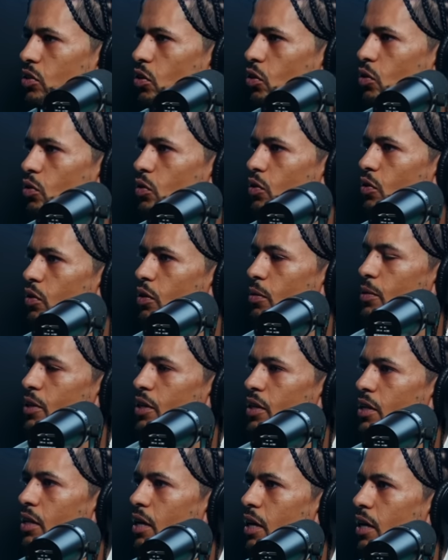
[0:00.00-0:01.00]
So you know what I
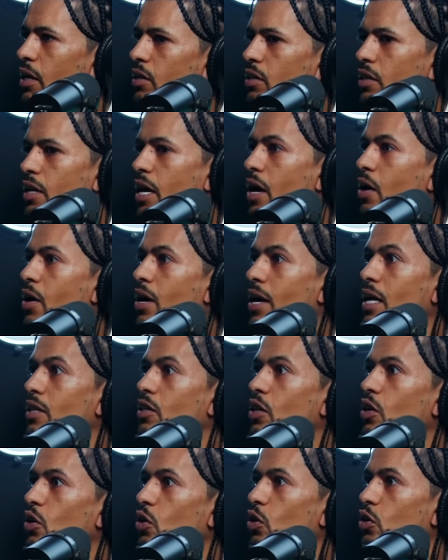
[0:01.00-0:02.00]
mean? Like now I
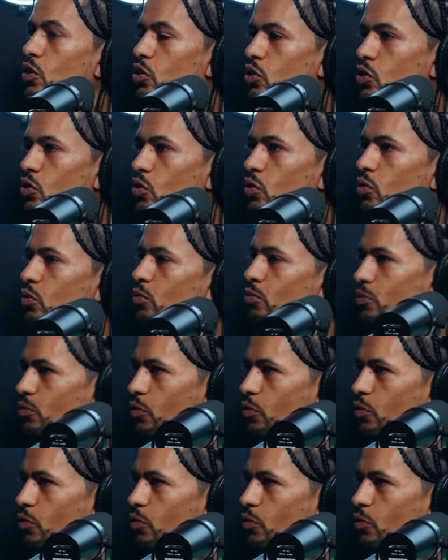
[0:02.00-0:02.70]
got the lawsuit.